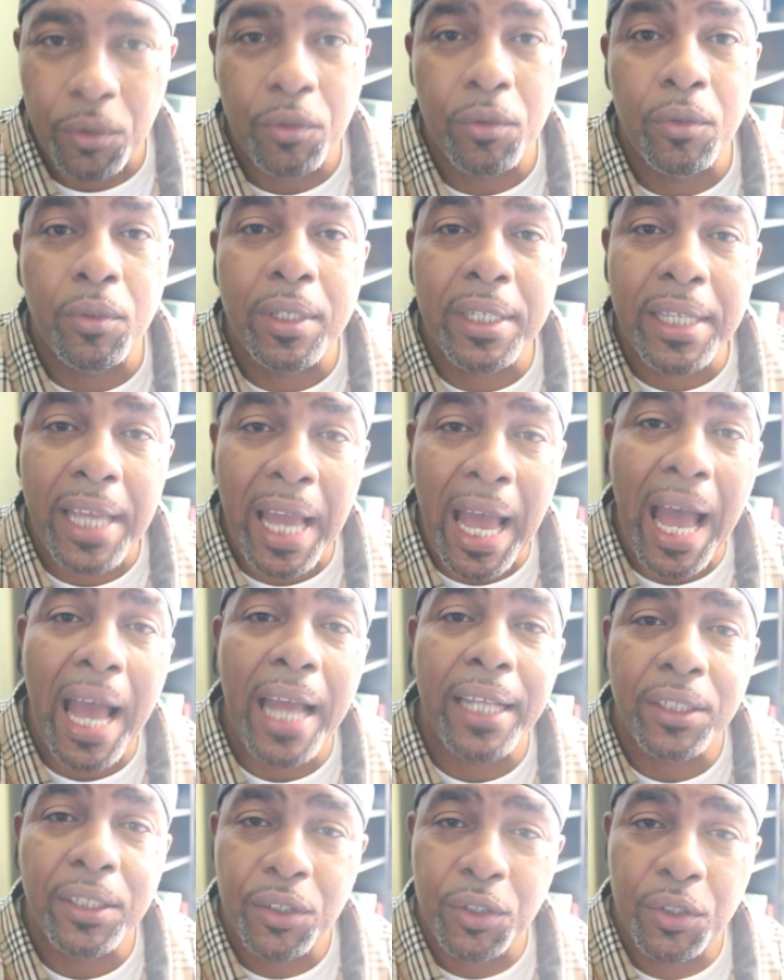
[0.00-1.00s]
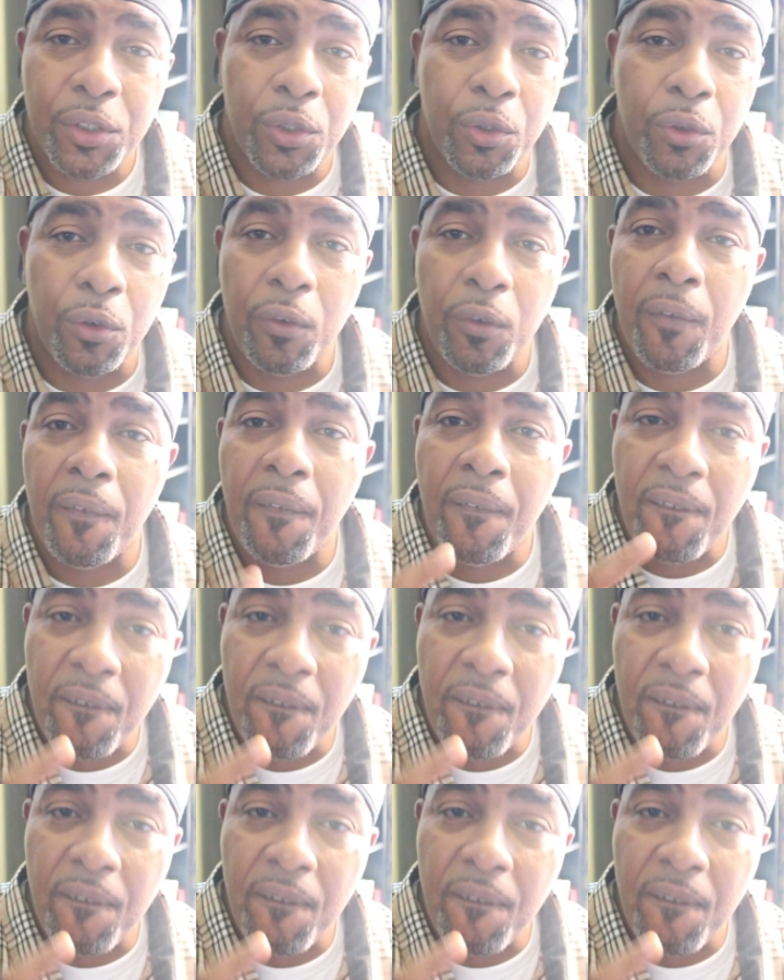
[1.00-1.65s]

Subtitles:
You got to